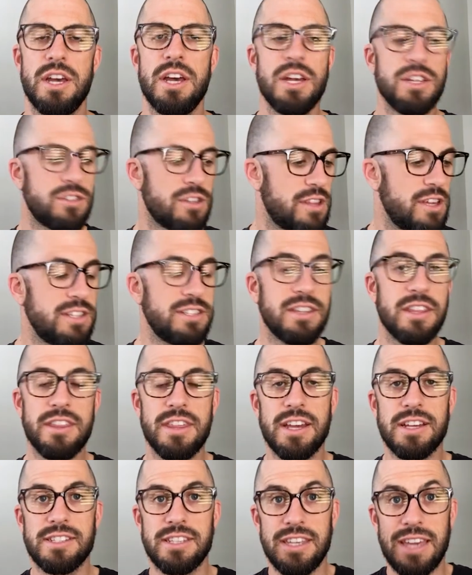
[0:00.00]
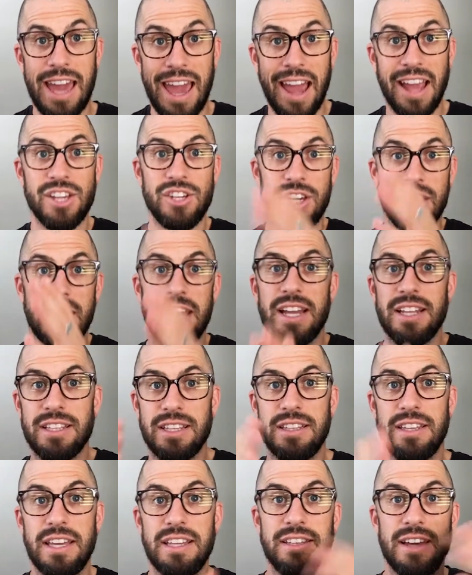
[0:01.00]
So these are the things that you actually
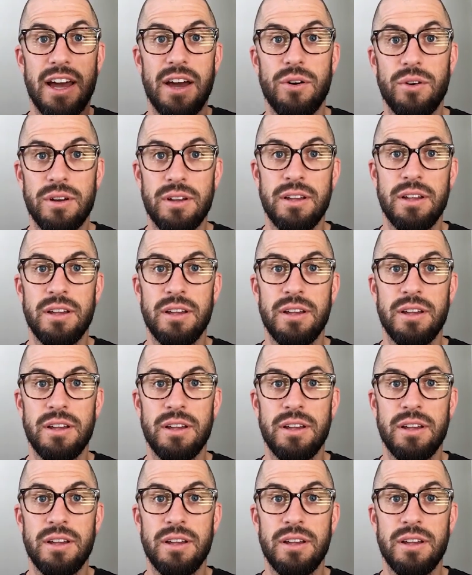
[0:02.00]
get detail.